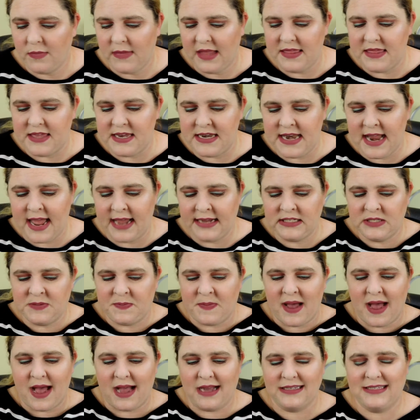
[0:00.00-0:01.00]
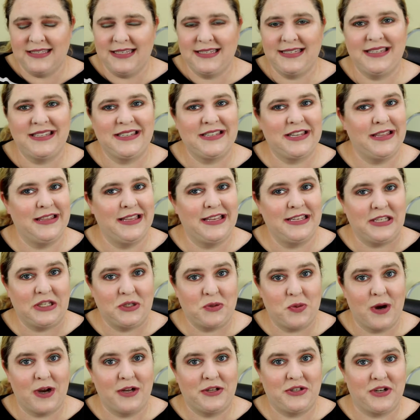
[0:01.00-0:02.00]
The next box, this
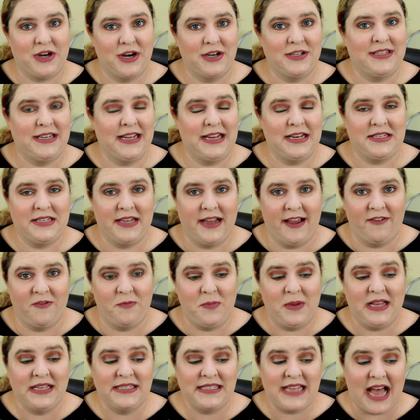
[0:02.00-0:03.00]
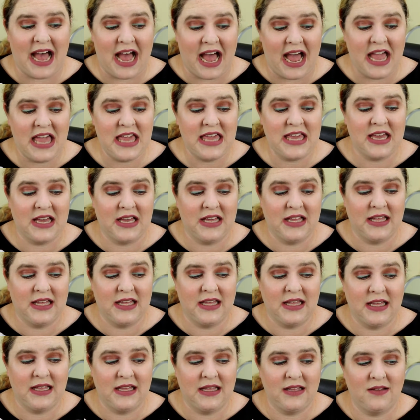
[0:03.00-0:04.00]
is where it starts to get tough because I
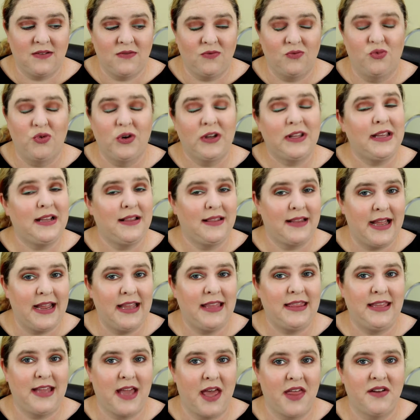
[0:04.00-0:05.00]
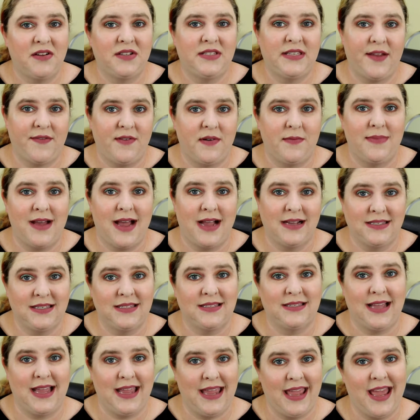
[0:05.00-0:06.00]
really like the other 7
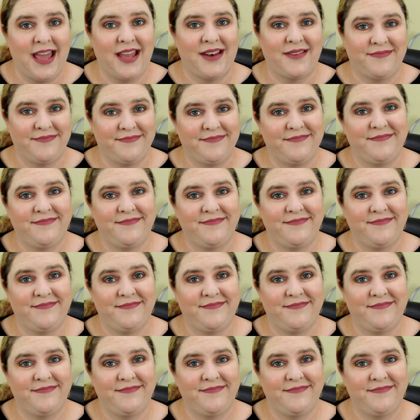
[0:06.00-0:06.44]
boxes I get.